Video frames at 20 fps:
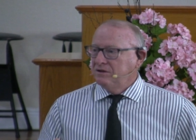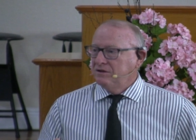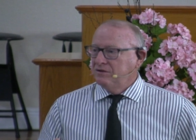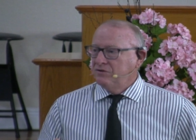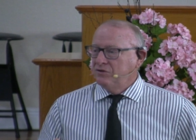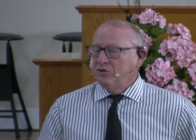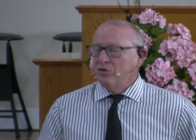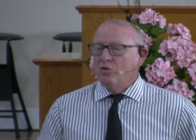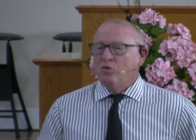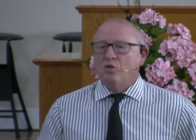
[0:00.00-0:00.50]

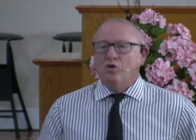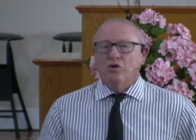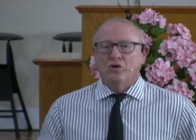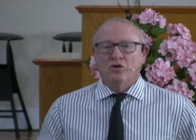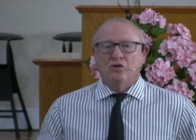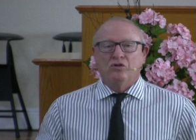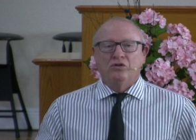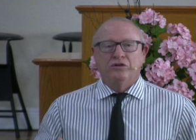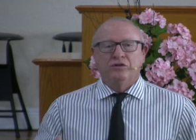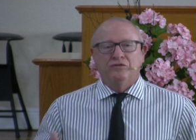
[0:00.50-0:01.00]
for the
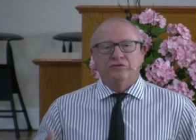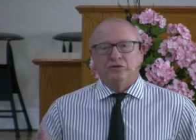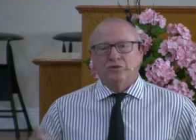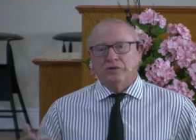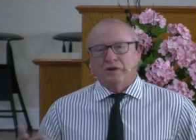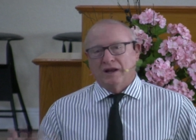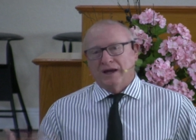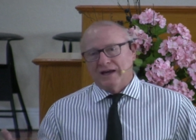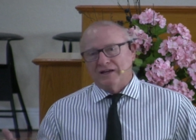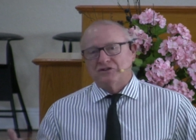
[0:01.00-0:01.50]
world for
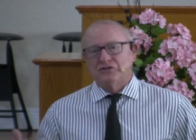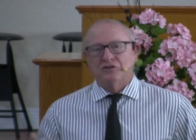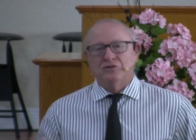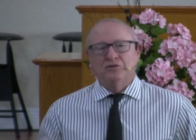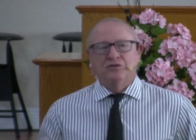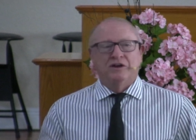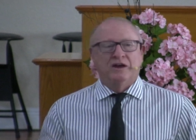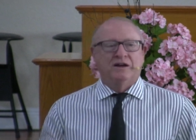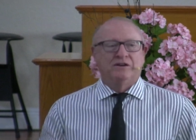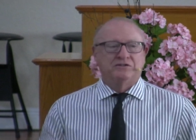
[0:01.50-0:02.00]
the last
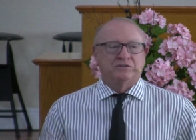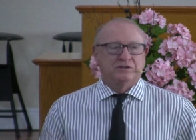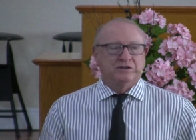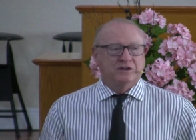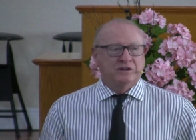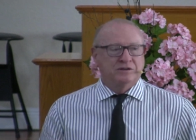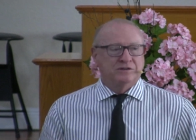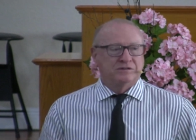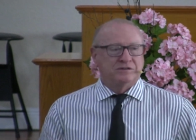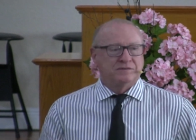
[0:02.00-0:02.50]
2,000
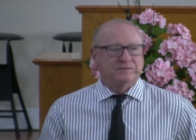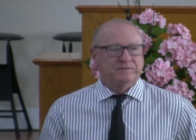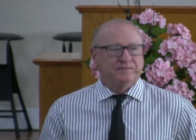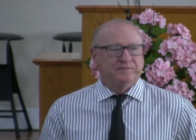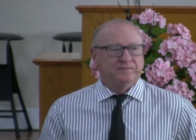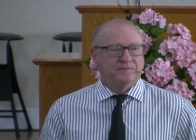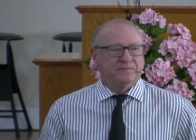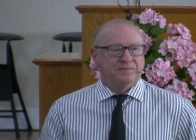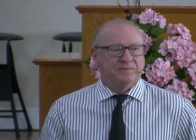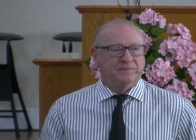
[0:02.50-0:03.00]

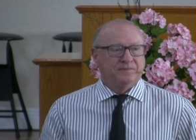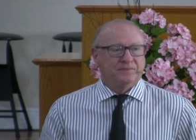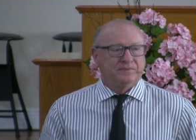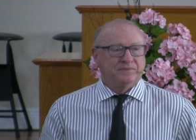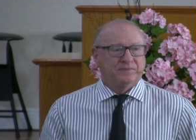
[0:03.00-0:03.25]
years?